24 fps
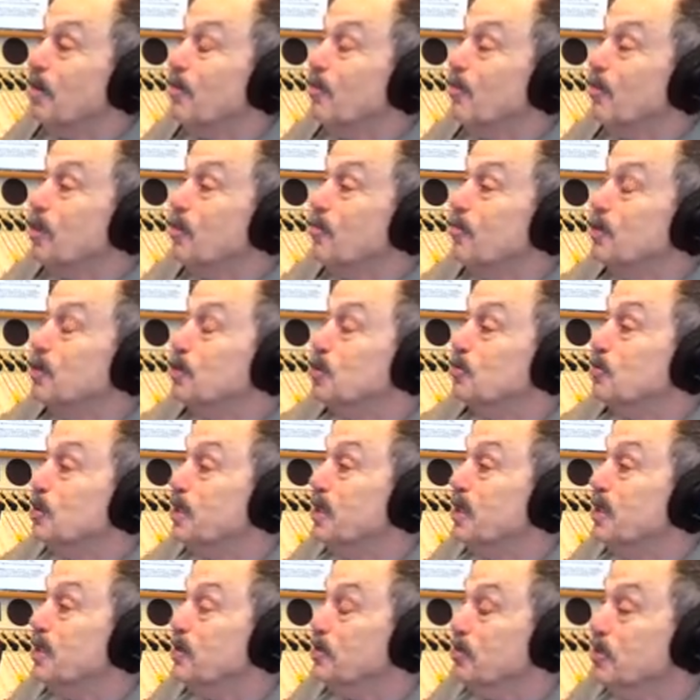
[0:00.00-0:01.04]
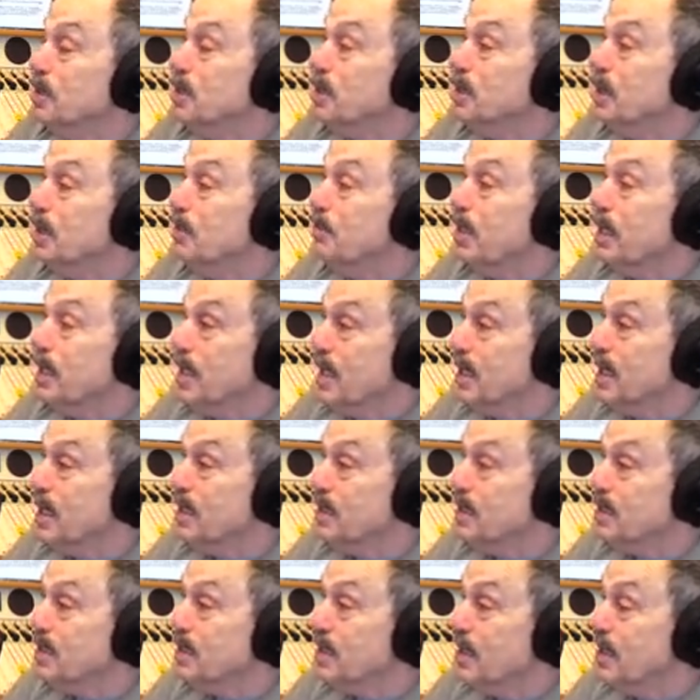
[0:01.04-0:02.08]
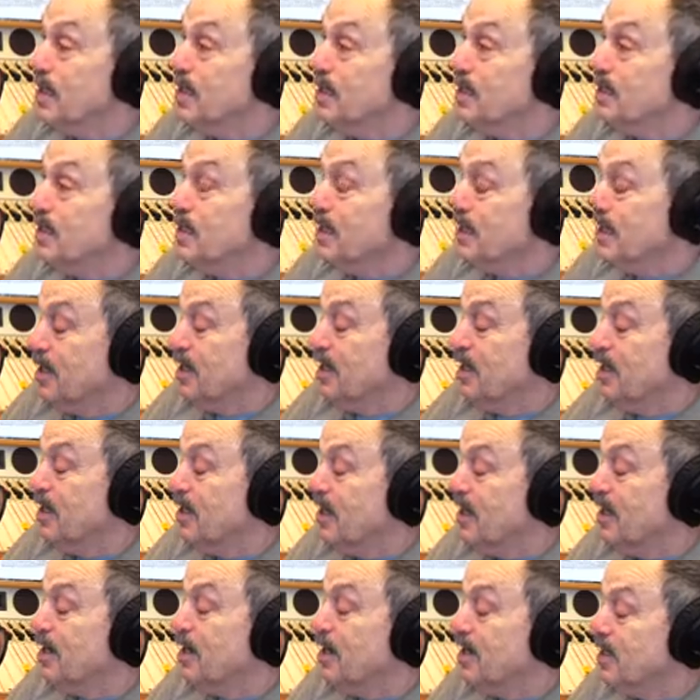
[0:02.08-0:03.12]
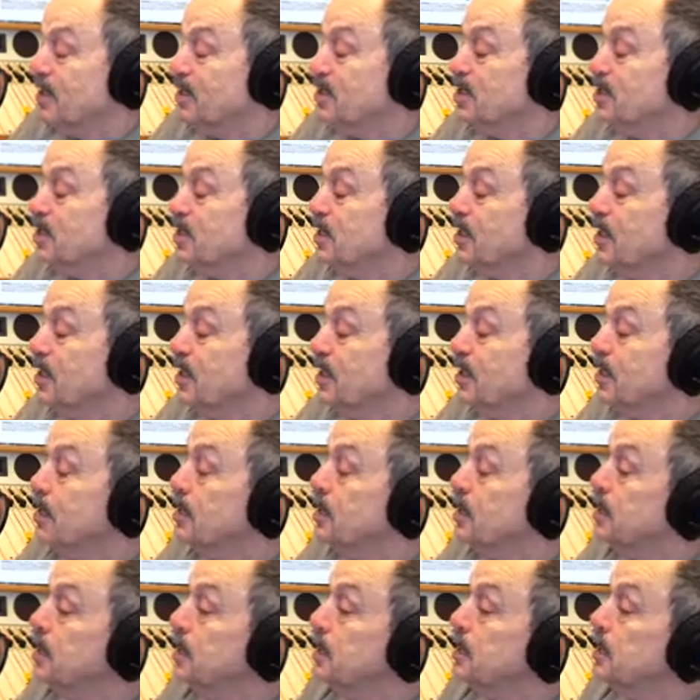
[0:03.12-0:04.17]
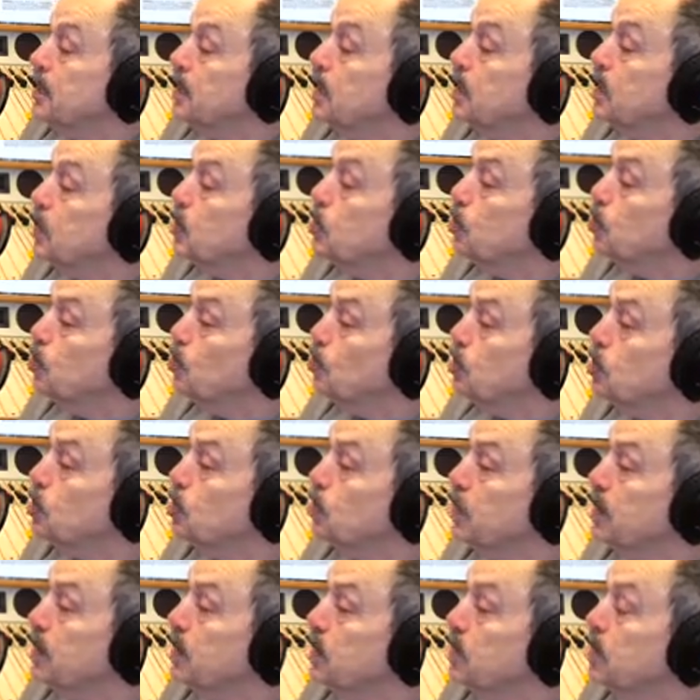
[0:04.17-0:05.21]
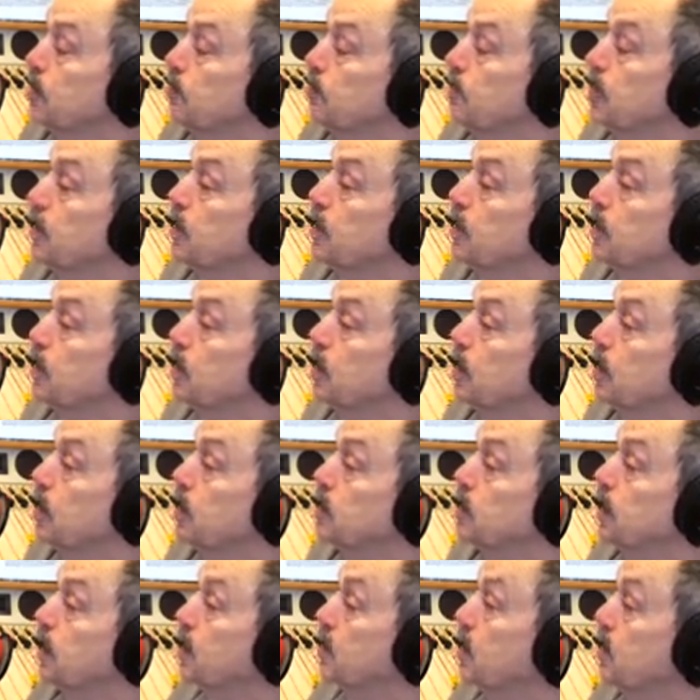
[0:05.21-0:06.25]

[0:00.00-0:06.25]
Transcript: What's really interesting about that exercise, and I can just see it, is you also get to meet a lot of